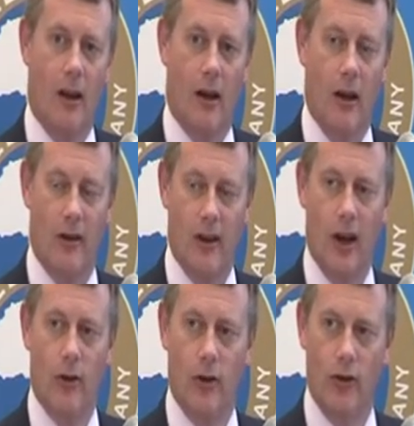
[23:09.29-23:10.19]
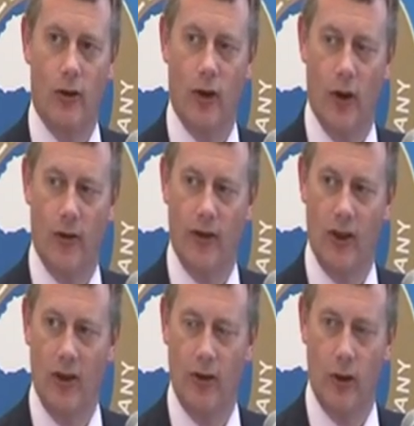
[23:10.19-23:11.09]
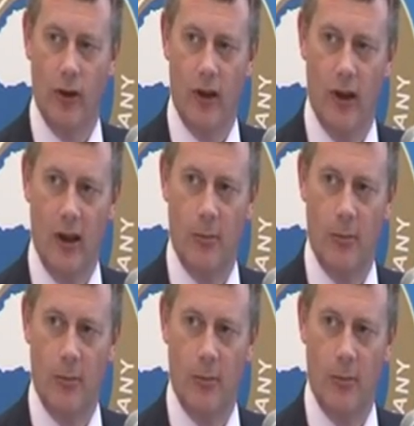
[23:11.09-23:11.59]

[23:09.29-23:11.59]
owner's offices or the